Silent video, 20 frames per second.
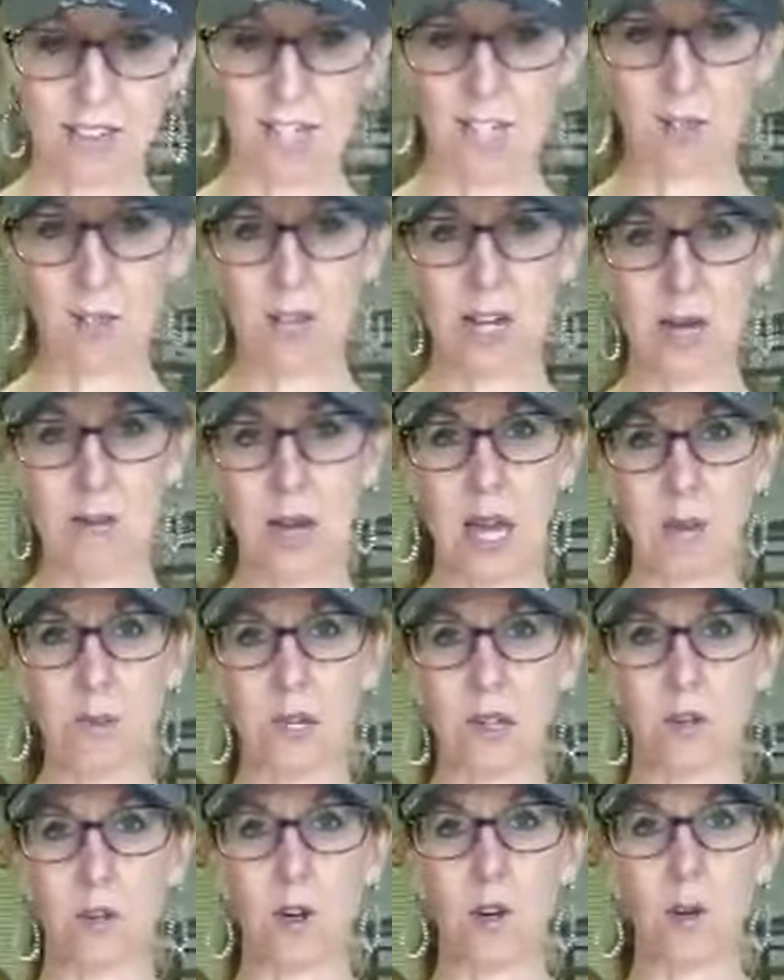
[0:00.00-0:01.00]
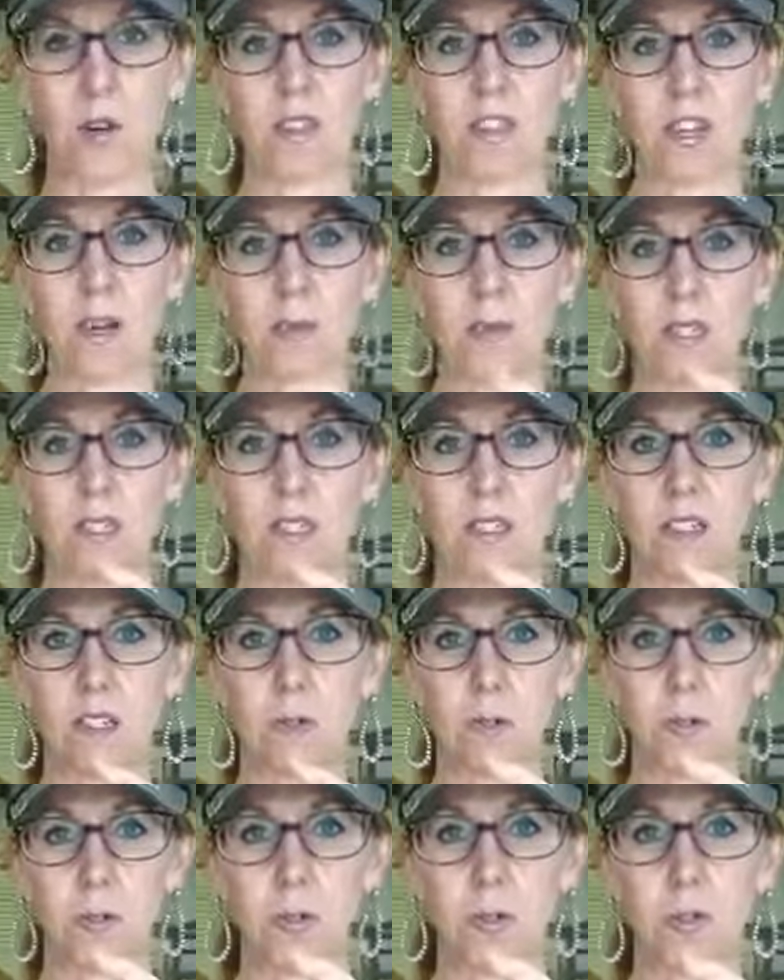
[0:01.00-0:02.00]
that's what I'm aiming for with him, is to
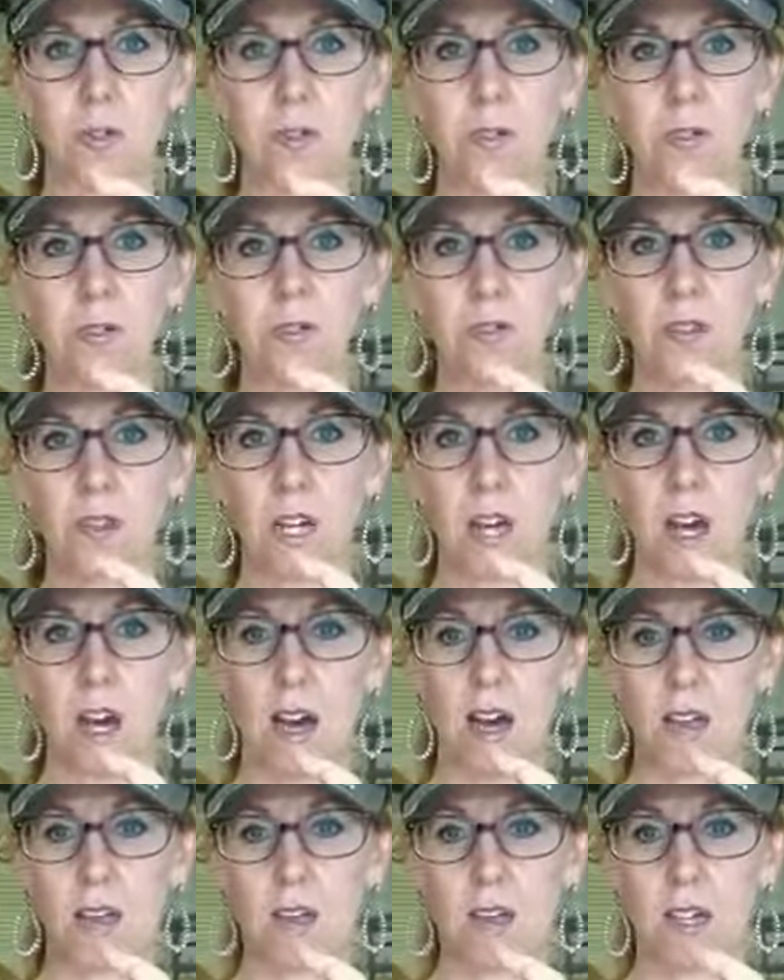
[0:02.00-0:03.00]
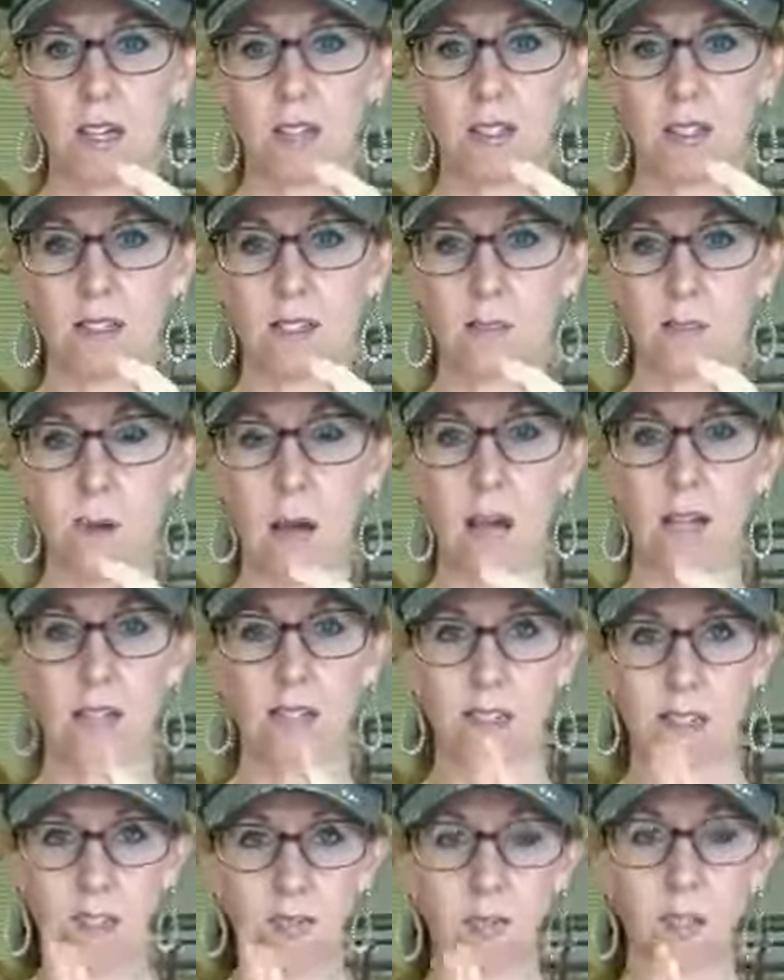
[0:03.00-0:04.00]
improve his
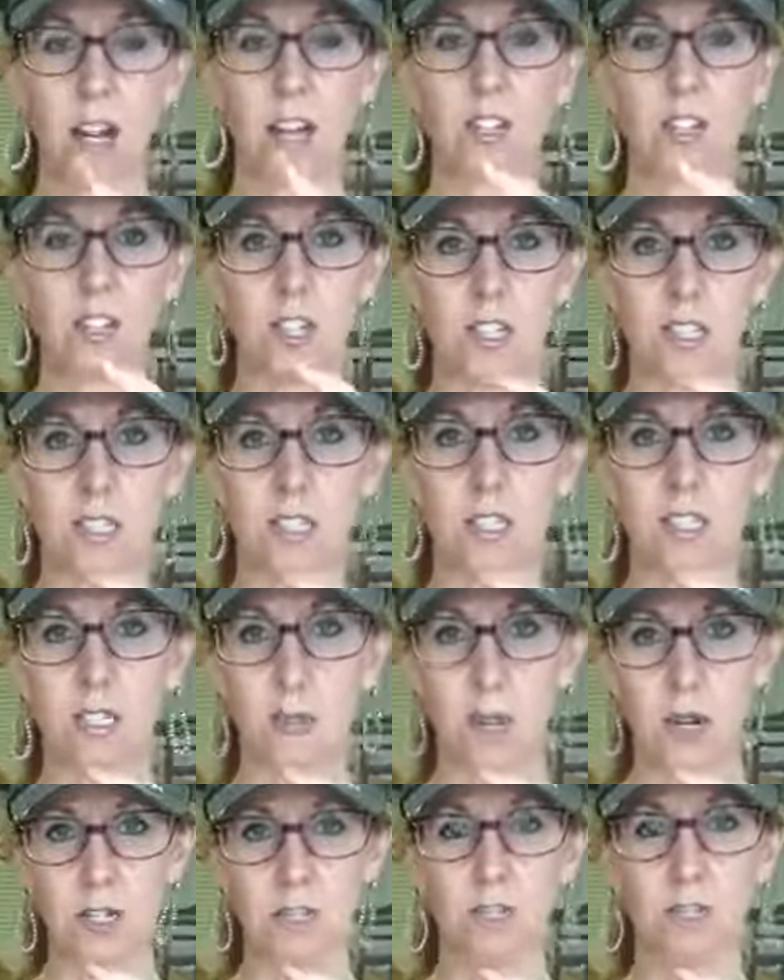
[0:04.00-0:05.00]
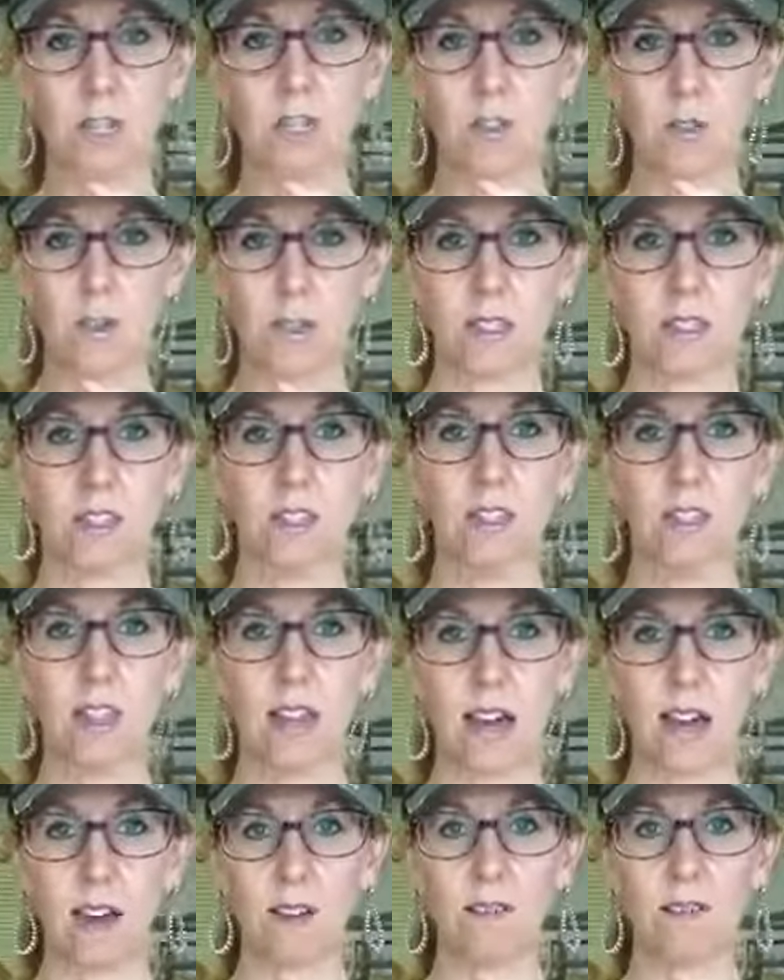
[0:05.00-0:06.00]
positive flexion, especially going to the
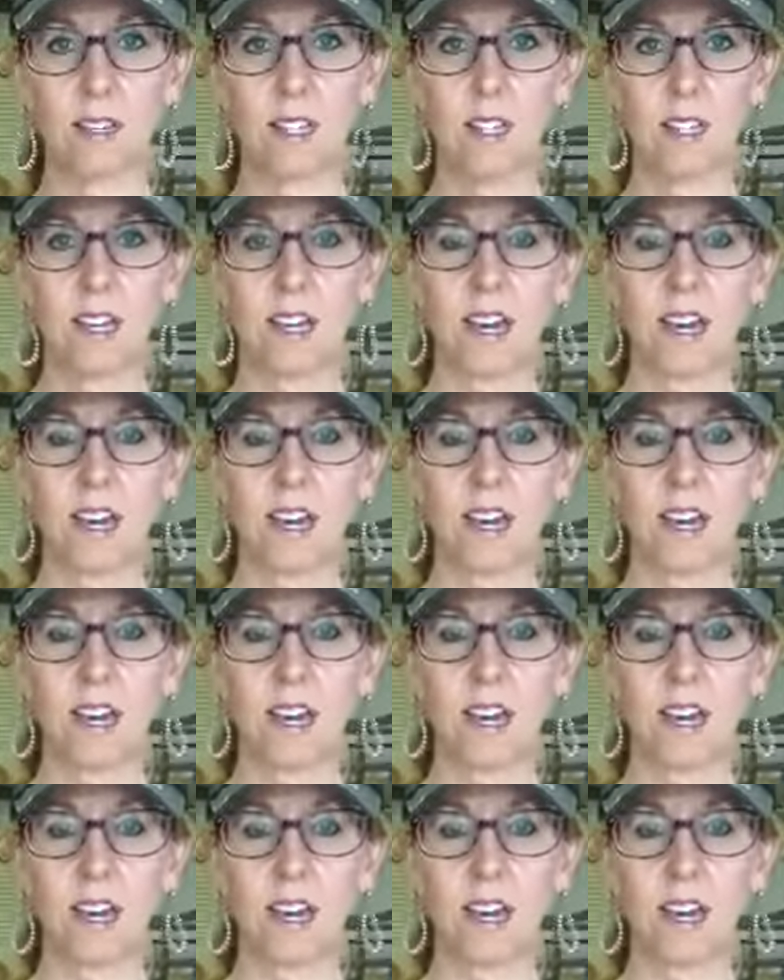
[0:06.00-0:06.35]
left.